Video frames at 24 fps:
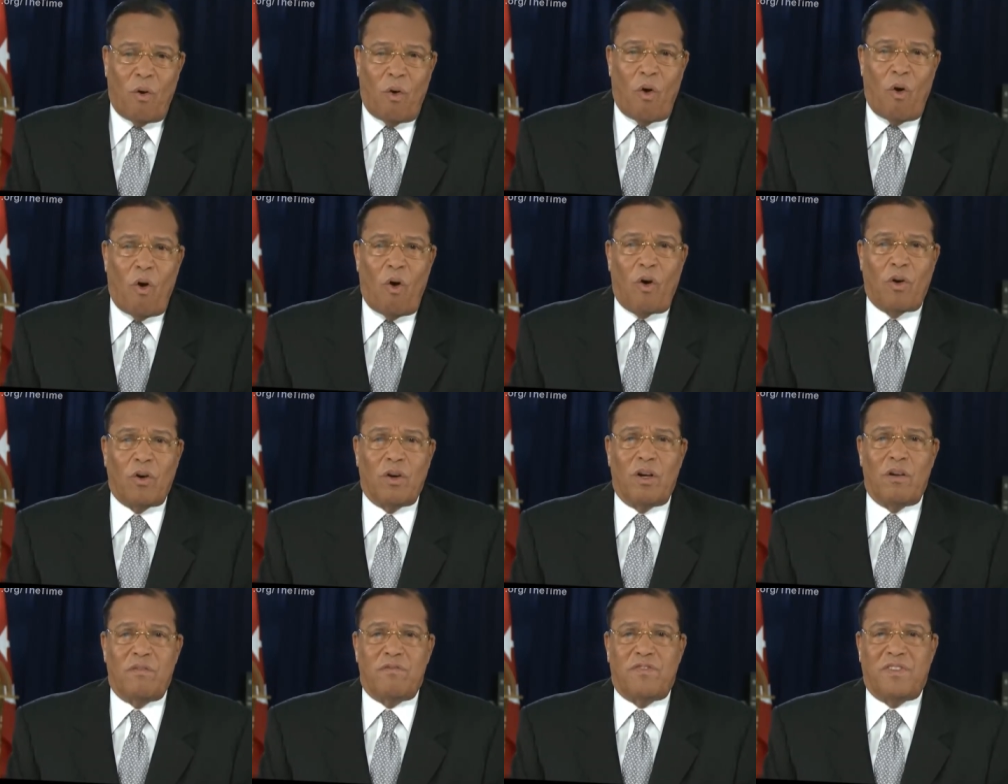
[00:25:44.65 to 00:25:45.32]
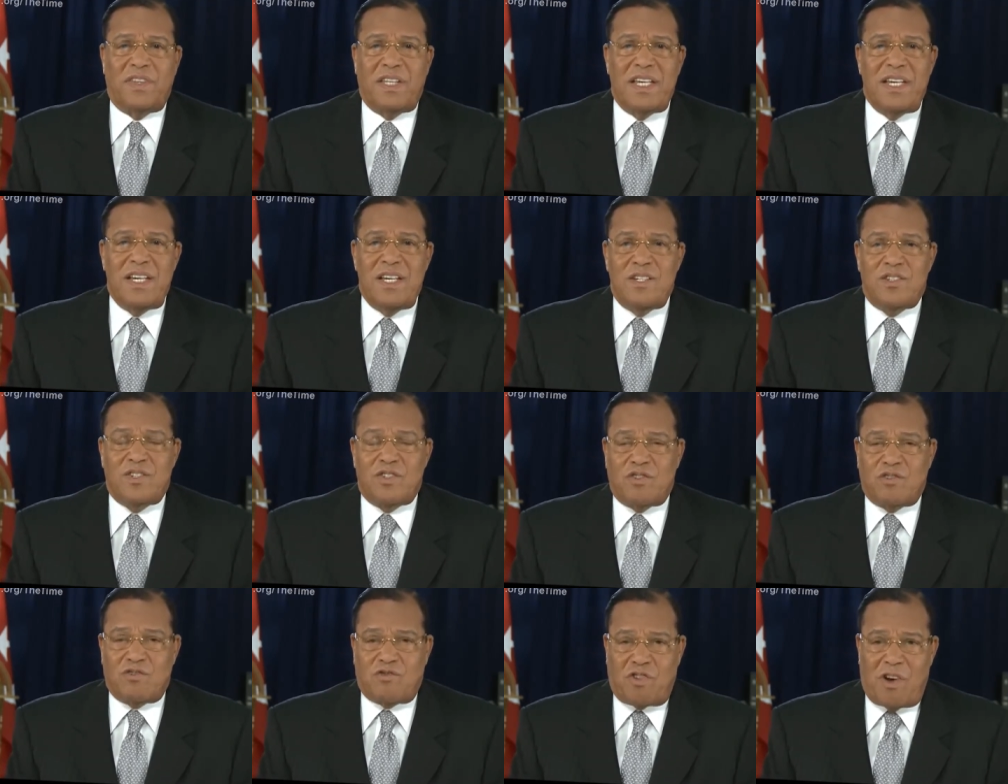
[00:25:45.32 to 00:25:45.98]
all of
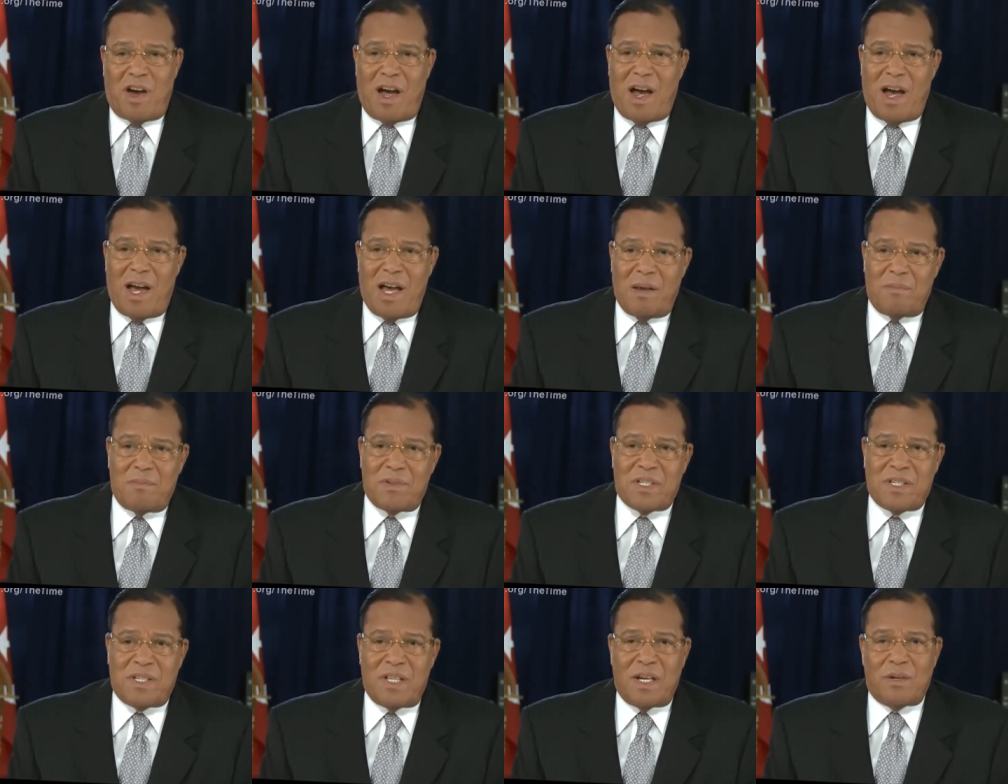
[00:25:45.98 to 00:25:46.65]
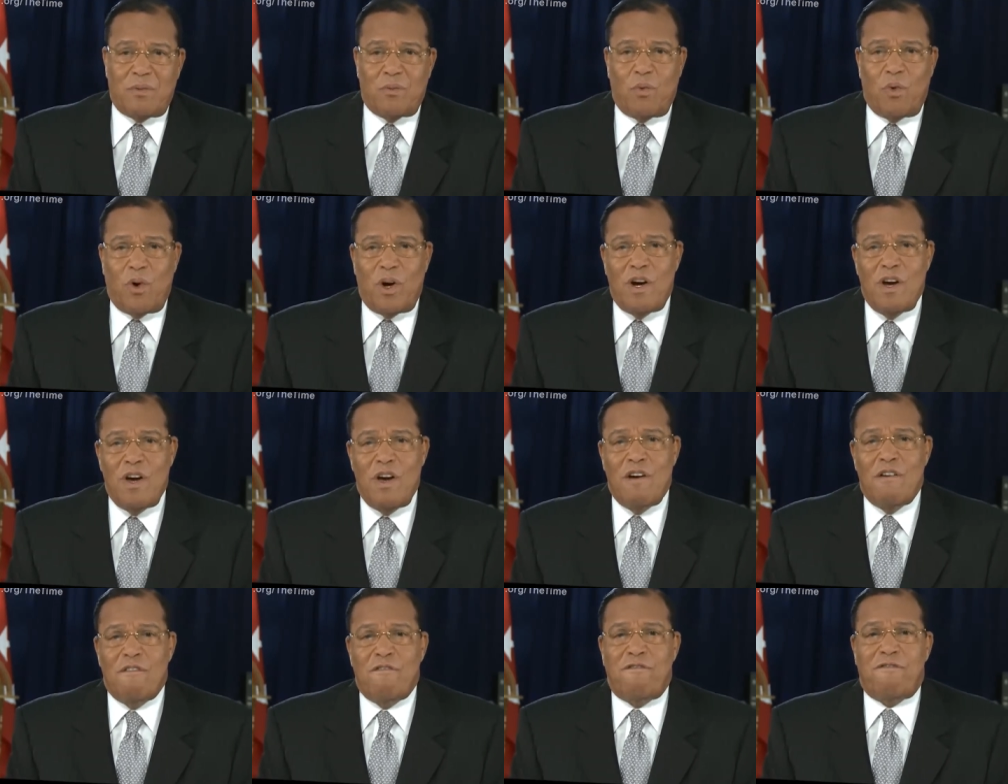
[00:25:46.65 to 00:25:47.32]
these tribes that were
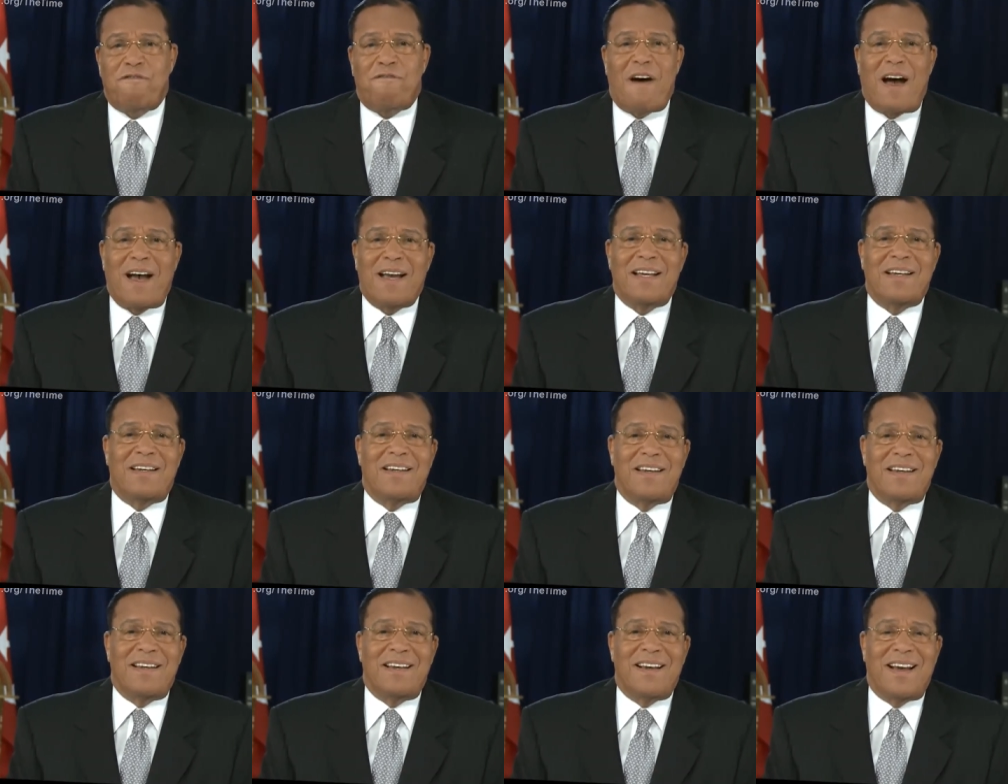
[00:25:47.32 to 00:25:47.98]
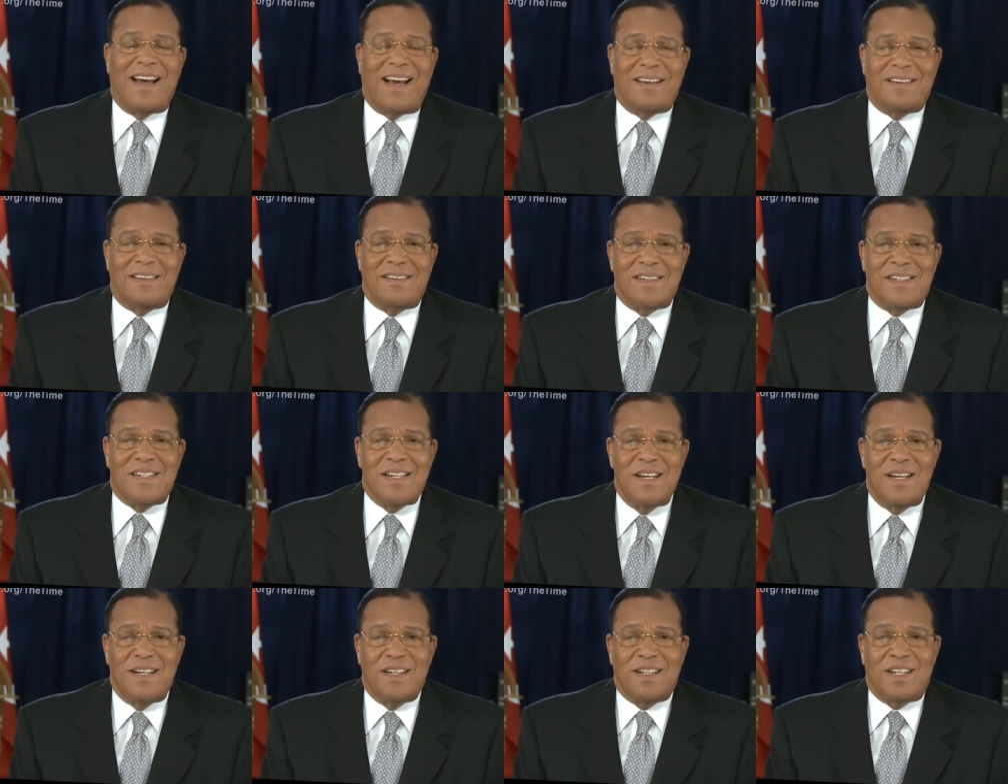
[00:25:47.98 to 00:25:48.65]
fighting
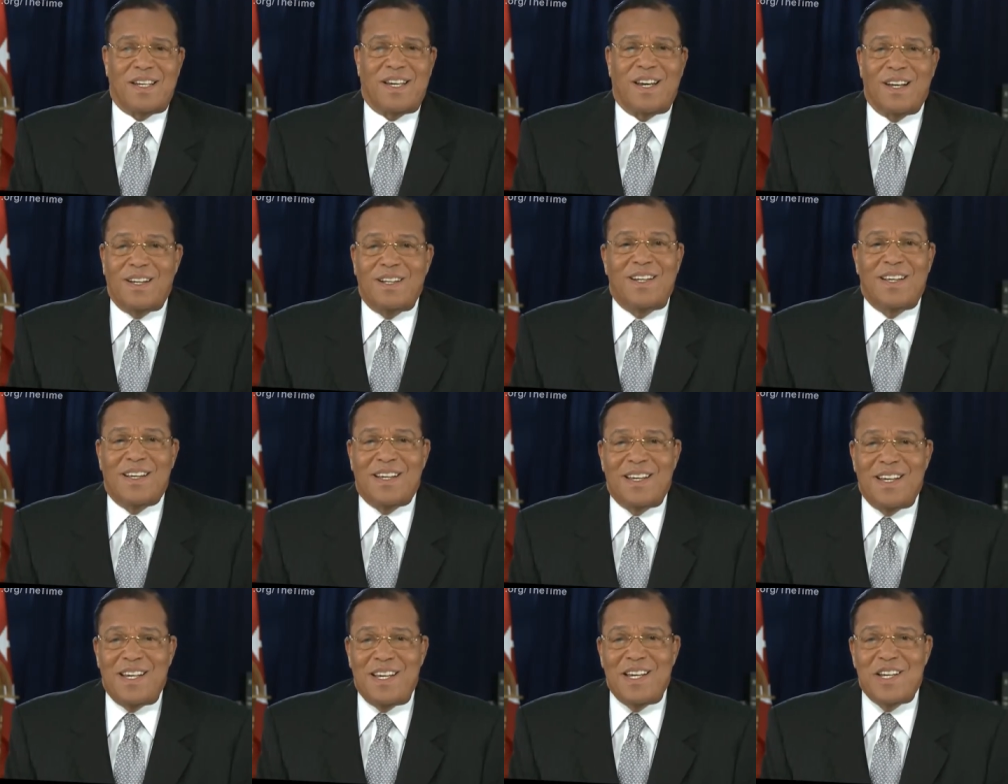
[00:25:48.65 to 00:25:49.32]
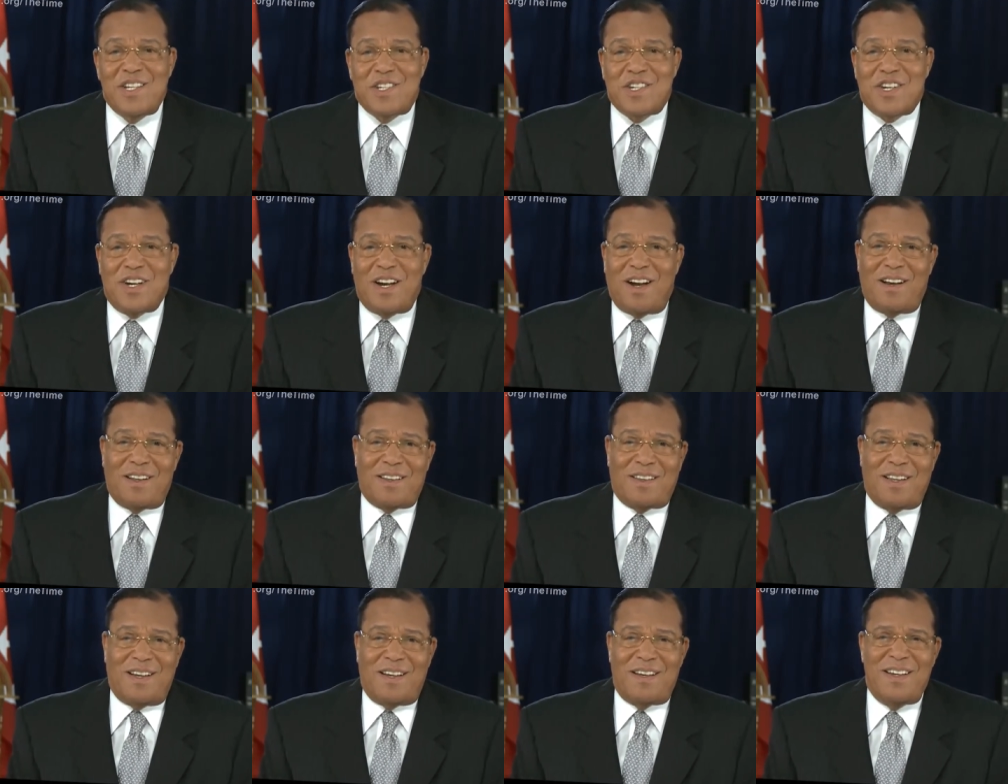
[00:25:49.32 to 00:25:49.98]
and killing each
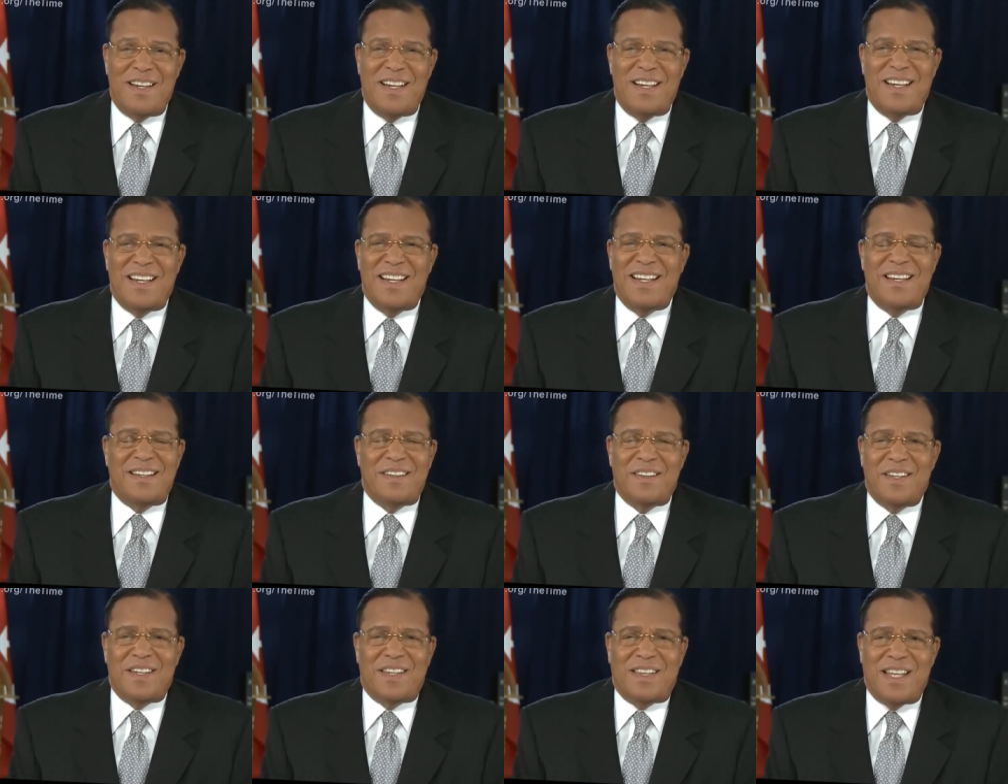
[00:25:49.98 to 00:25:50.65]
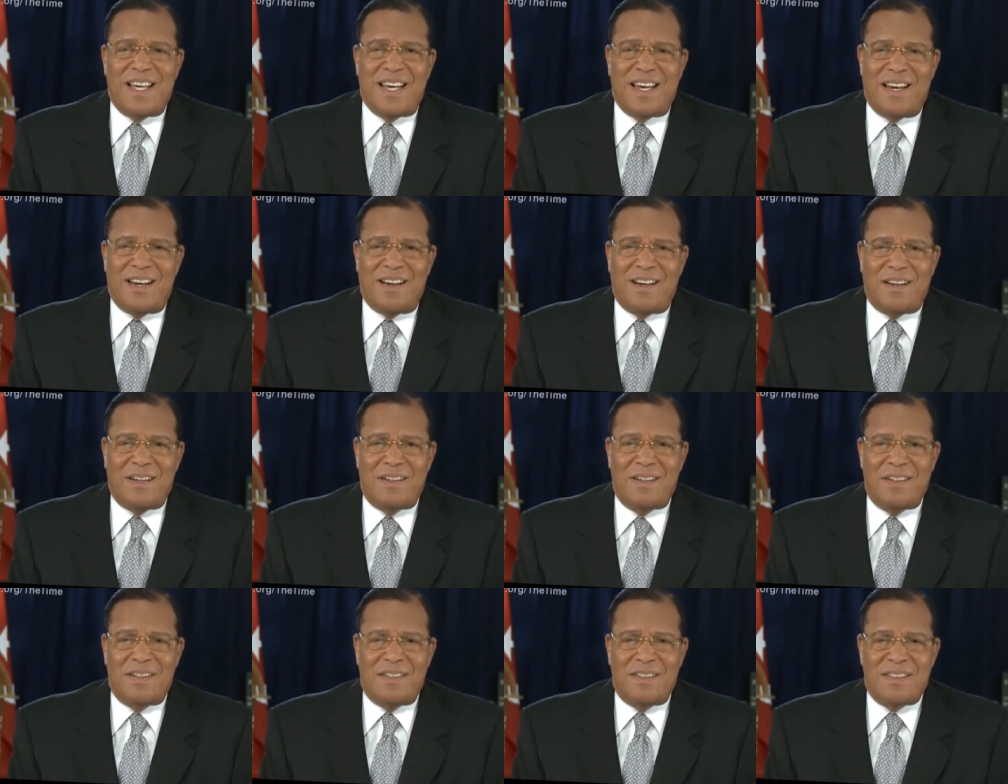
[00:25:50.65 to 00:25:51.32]
other in
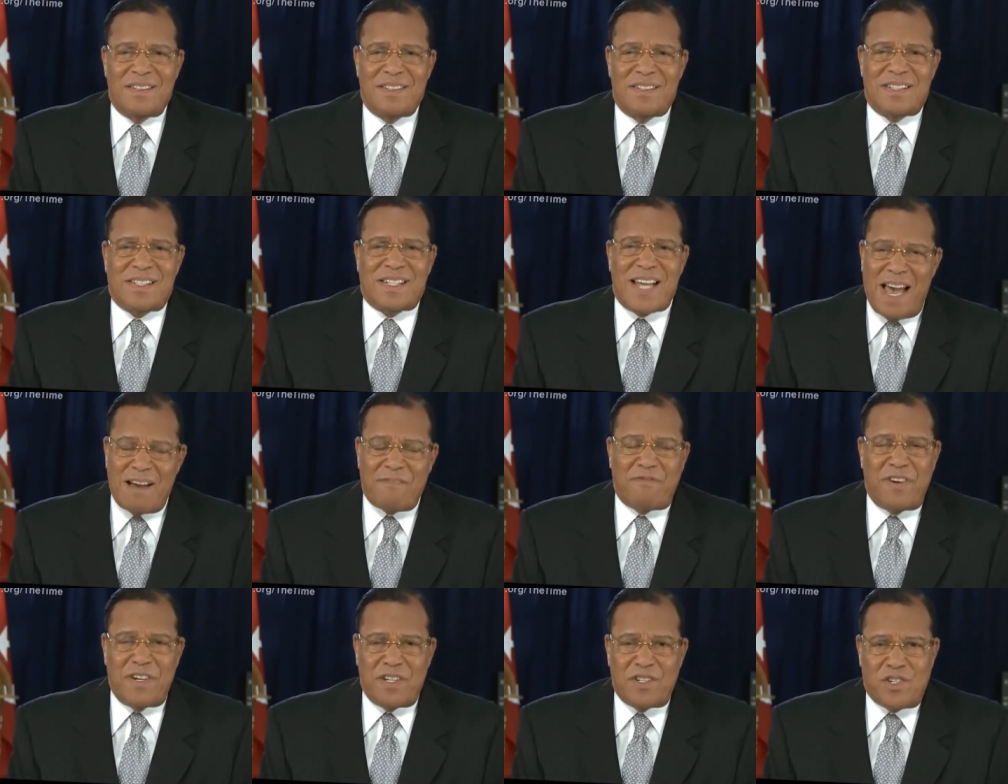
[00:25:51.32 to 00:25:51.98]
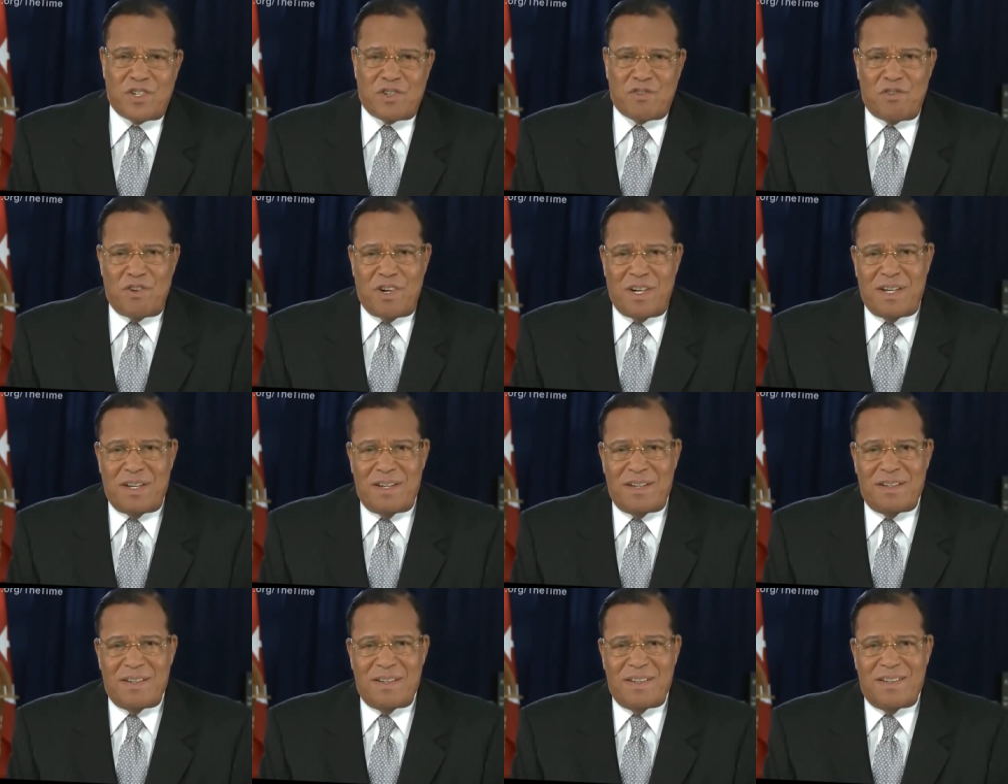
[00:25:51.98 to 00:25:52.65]
their
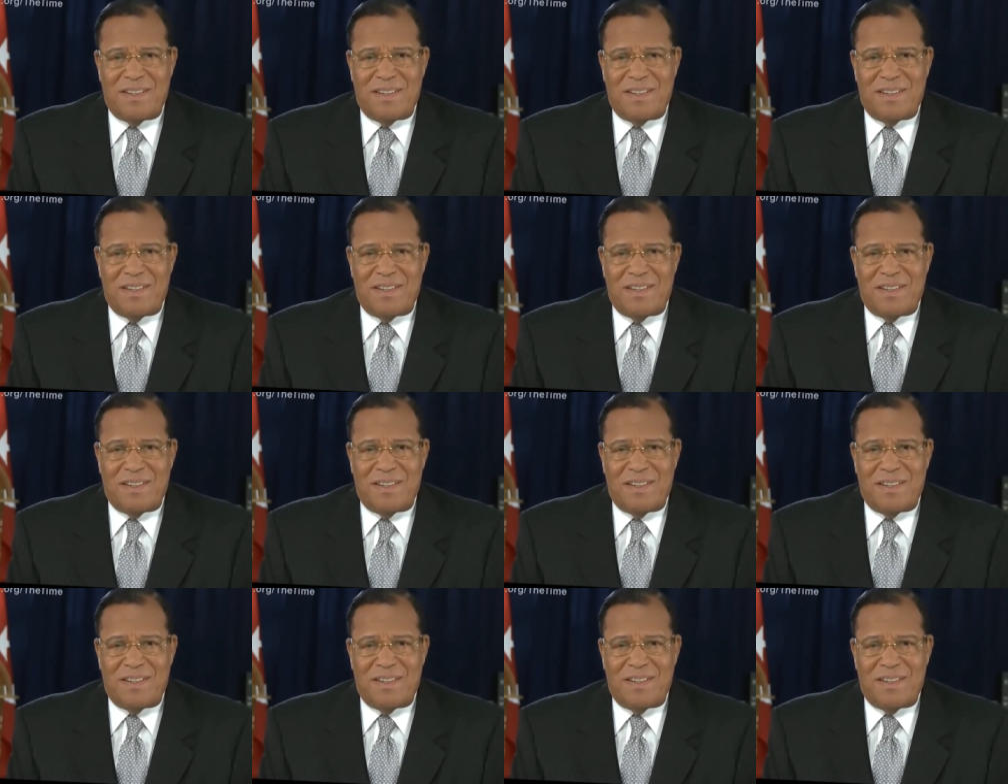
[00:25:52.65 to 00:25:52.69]
savagery.